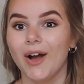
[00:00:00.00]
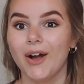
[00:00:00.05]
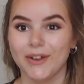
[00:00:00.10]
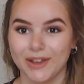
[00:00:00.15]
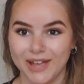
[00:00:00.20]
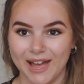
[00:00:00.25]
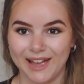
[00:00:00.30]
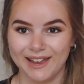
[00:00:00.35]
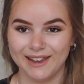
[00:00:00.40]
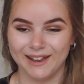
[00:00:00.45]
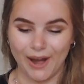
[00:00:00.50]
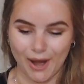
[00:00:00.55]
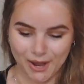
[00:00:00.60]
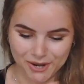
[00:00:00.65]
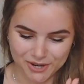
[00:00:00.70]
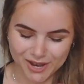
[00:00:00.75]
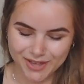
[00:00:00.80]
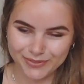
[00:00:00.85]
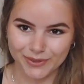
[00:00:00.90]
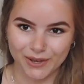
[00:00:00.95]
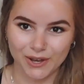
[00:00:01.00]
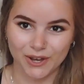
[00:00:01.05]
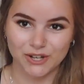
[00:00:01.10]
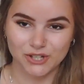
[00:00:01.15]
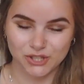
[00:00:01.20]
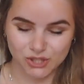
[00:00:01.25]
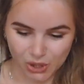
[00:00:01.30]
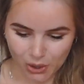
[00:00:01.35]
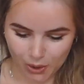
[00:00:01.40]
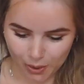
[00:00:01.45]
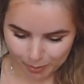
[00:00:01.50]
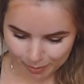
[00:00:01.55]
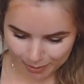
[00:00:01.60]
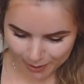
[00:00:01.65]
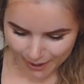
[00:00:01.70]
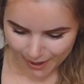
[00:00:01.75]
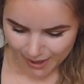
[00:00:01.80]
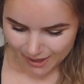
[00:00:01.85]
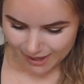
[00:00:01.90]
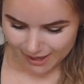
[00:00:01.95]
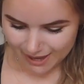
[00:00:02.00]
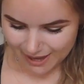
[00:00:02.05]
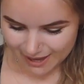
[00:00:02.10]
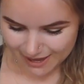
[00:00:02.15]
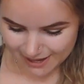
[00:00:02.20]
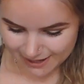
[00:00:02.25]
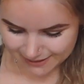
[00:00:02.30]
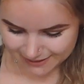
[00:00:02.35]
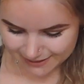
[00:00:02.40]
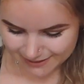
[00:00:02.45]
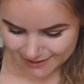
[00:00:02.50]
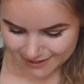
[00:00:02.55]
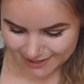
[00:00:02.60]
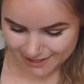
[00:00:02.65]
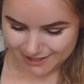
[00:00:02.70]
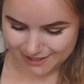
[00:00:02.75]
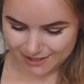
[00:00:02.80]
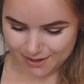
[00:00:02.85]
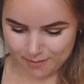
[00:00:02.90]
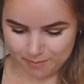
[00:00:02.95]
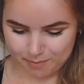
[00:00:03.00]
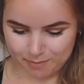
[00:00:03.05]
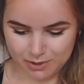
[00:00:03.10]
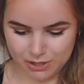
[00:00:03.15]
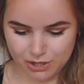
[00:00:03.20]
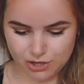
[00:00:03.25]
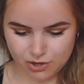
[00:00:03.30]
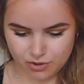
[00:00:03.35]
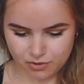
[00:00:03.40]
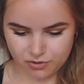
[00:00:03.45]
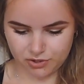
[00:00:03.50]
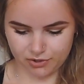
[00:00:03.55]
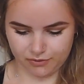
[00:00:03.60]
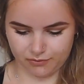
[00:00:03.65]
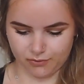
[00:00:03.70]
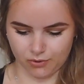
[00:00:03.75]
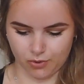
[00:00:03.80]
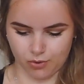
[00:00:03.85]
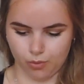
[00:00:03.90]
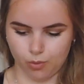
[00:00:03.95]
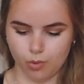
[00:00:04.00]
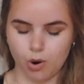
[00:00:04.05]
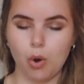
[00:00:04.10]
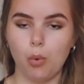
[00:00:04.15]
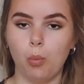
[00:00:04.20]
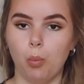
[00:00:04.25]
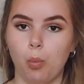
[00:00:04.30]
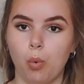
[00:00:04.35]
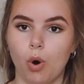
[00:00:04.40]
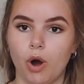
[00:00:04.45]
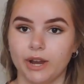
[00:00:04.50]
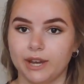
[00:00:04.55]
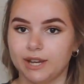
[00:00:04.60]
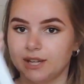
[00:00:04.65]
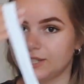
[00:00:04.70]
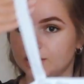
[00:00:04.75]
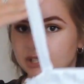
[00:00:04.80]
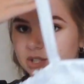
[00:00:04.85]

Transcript: Okay, another top is this beautiful white